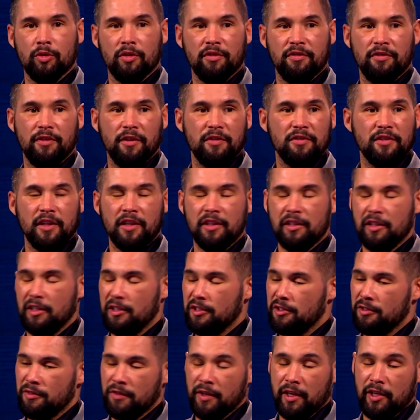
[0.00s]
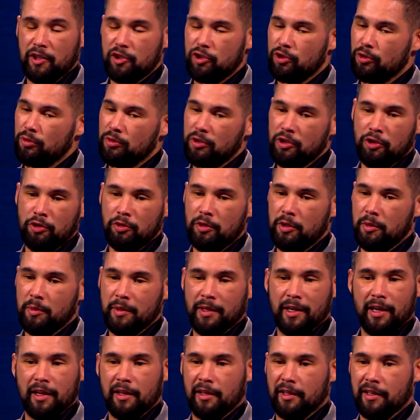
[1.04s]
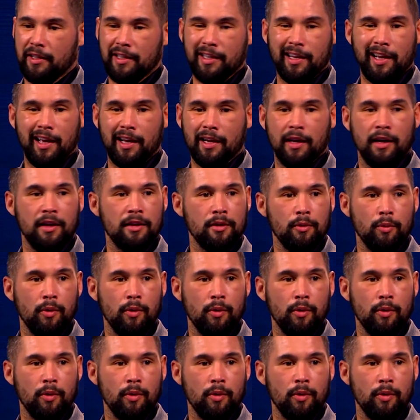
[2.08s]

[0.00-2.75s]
at 15 years of age, so they knew they were getting a crack either